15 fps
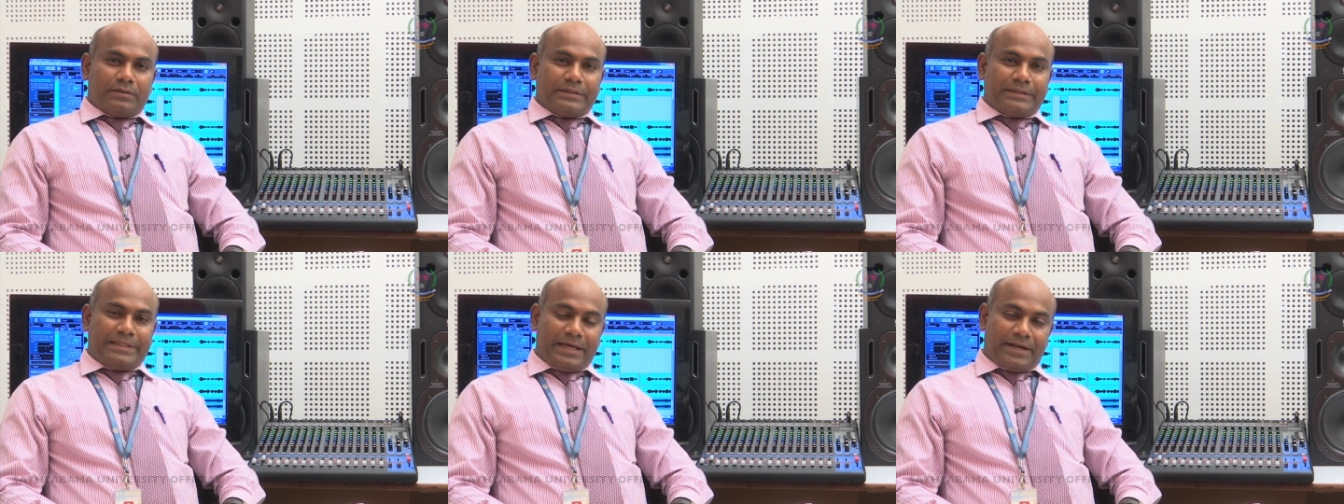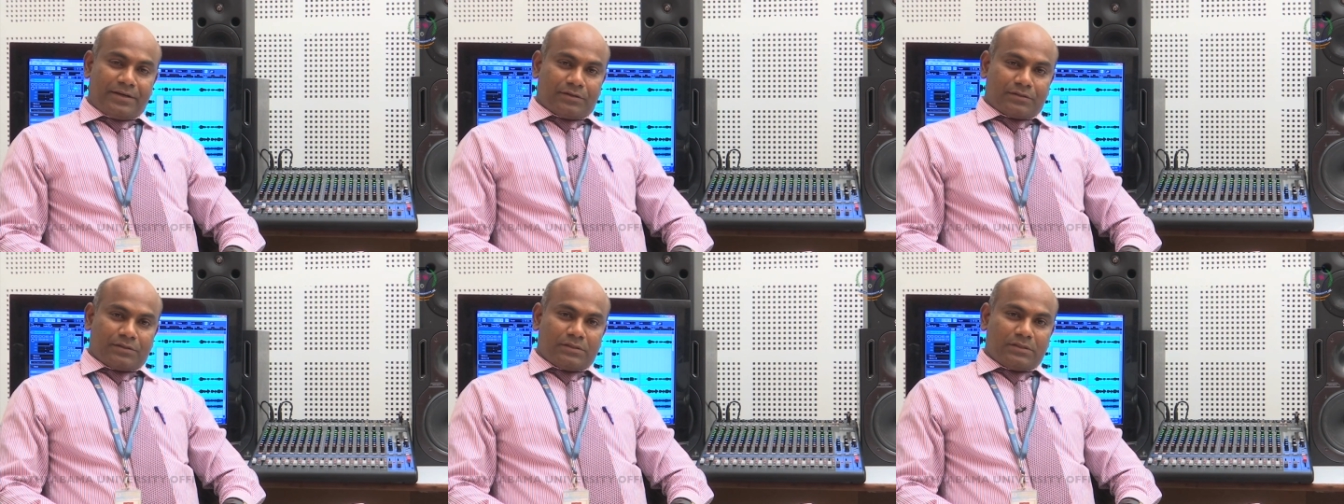There
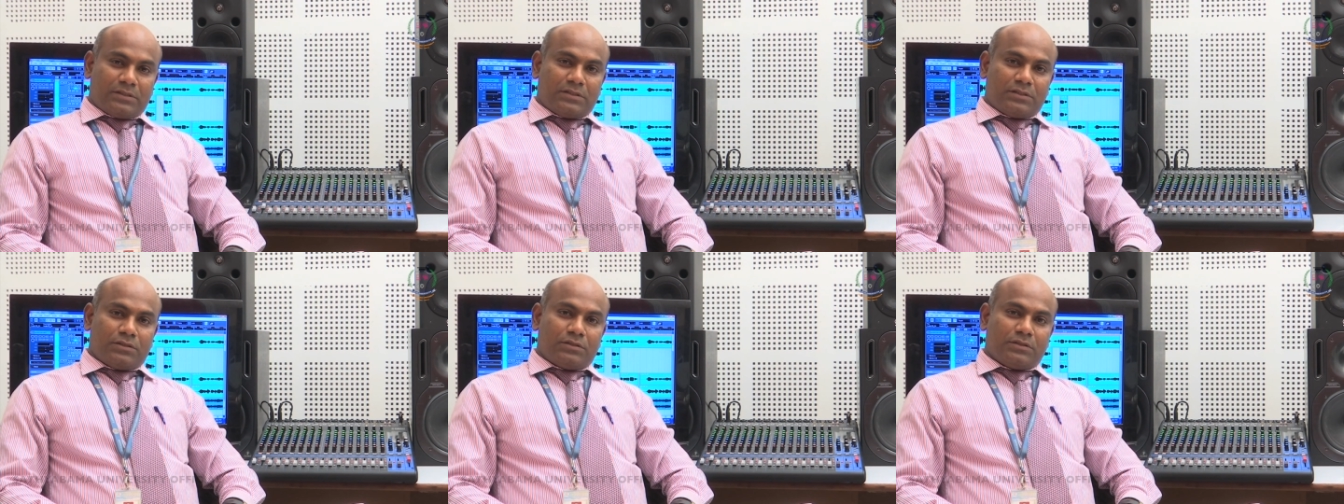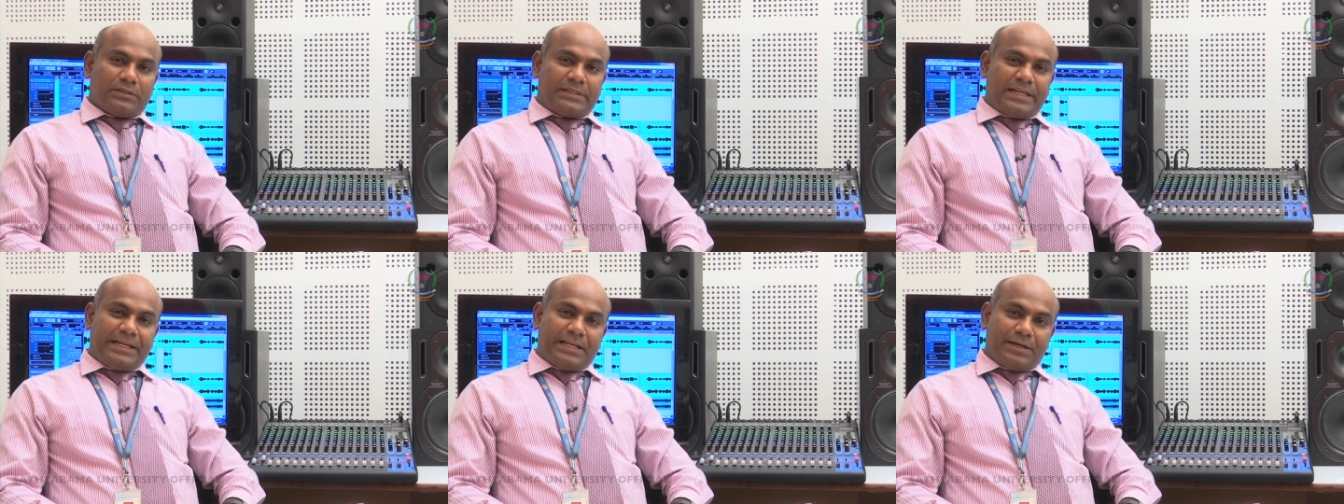are
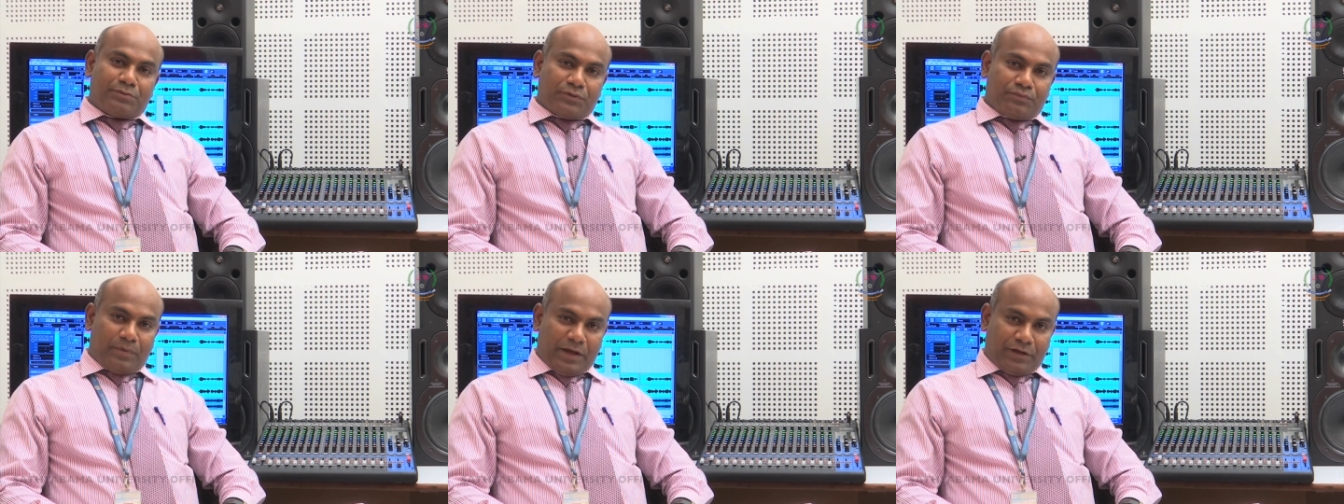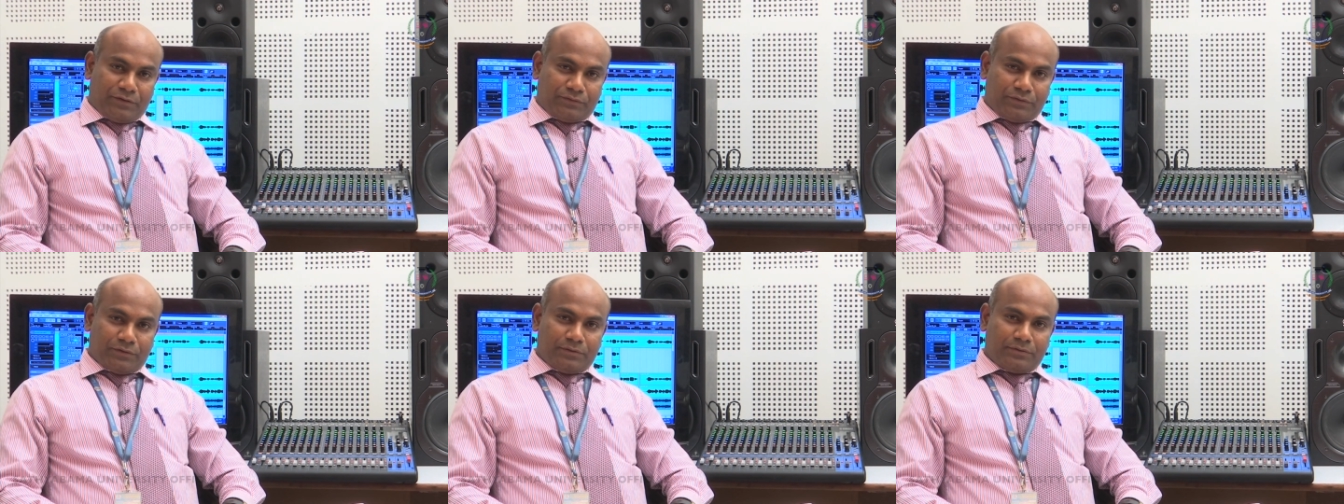three types of
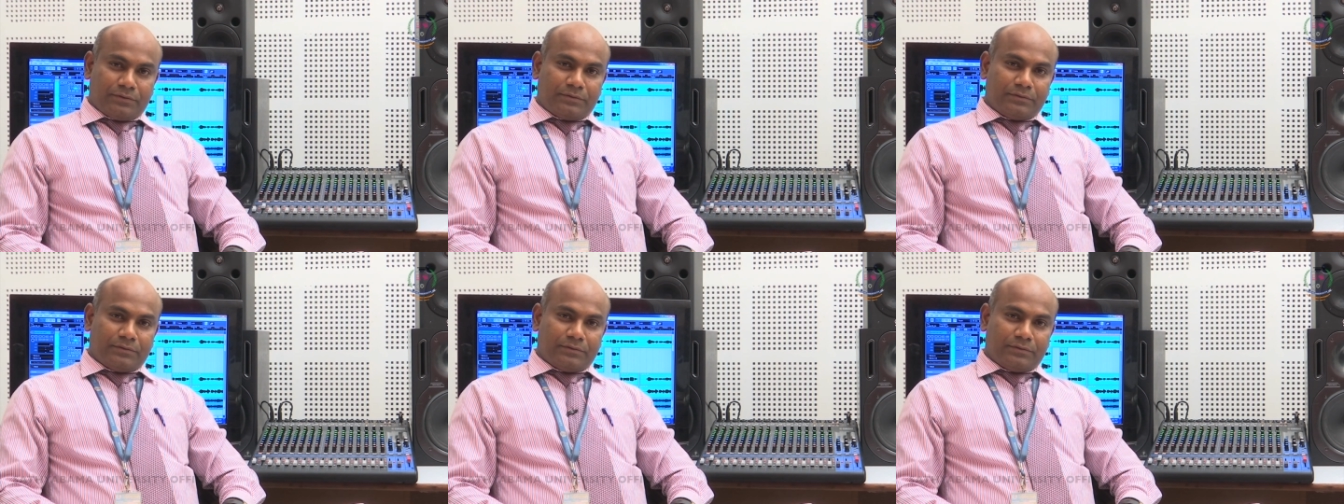microphone: